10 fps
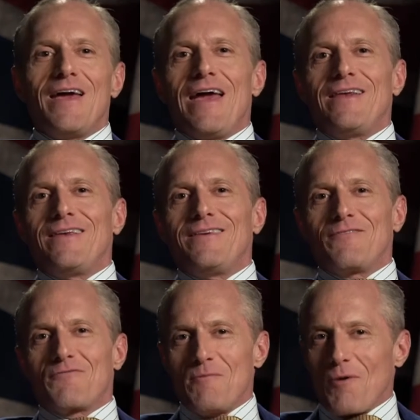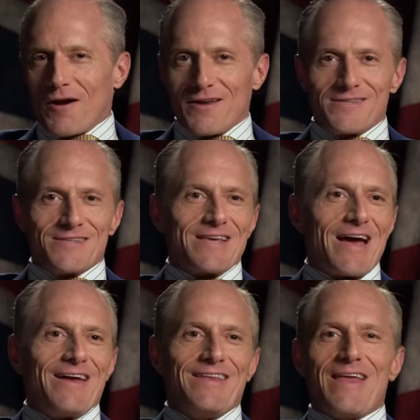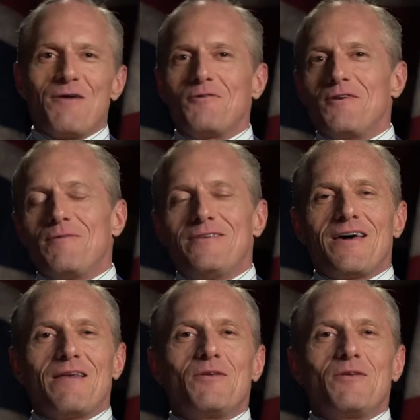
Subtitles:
and in the free market society that wouldn't have been done.